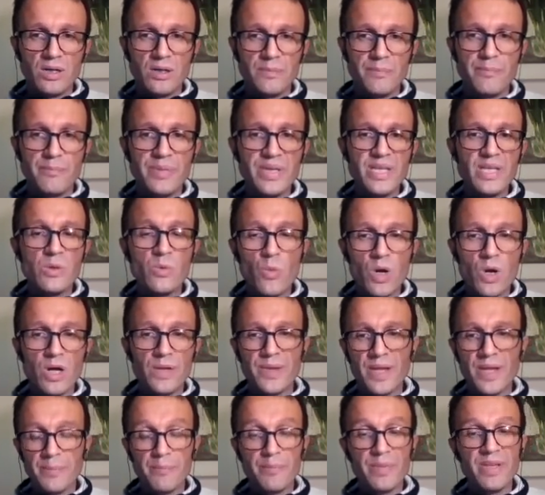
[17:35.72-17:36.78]
bin
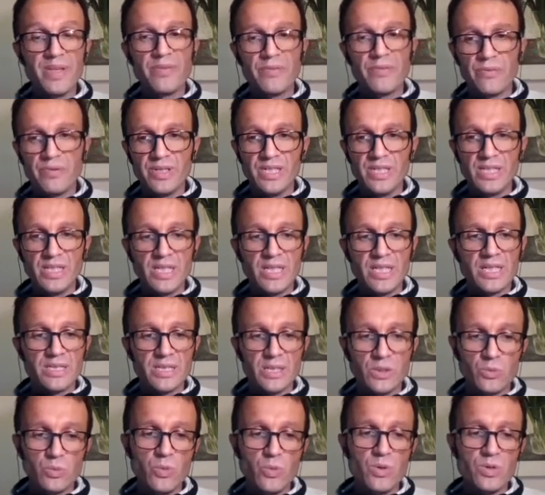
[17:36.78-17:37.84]
1 and bin 3
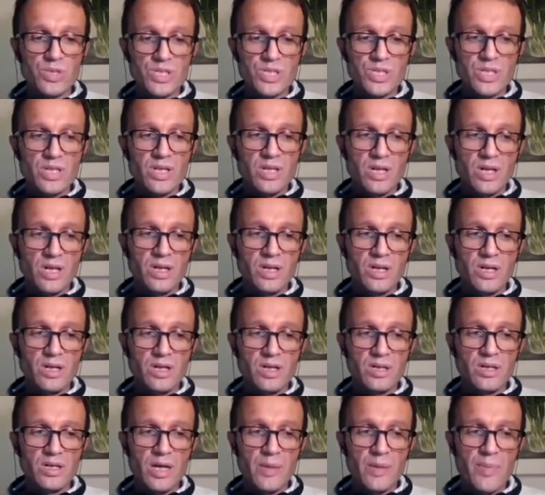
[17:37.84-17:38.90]
that was
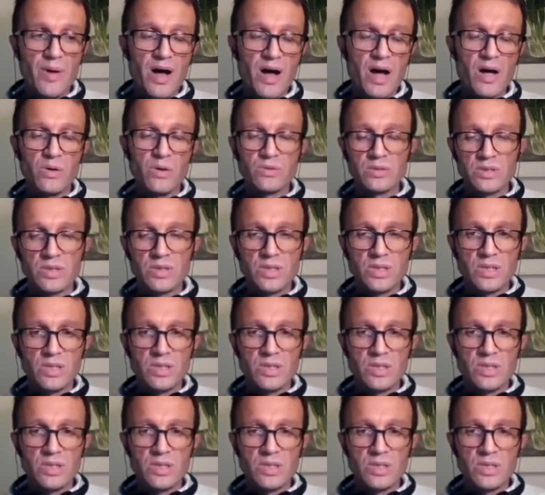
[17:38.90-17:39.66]
about